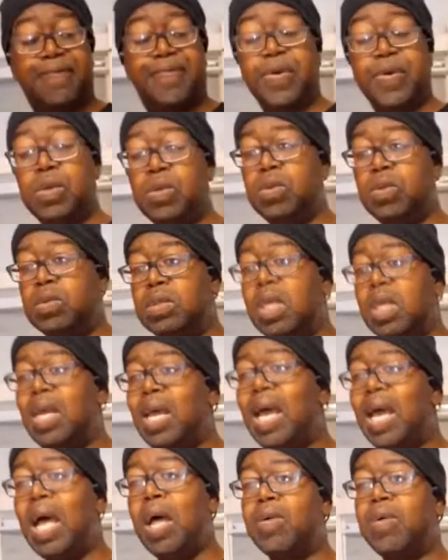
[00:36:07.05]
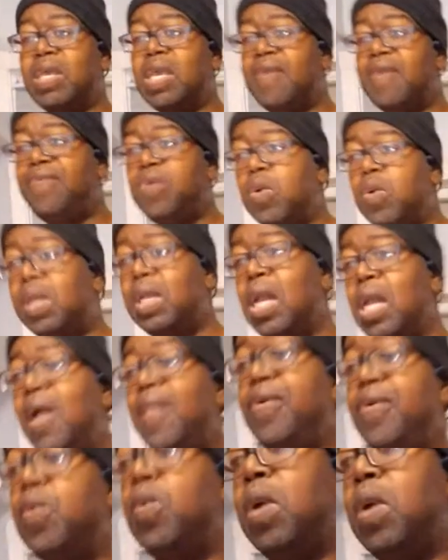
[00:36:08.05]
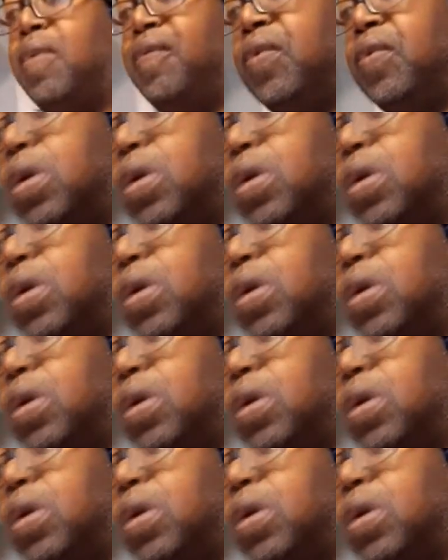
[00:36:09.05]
food. I'll give you another one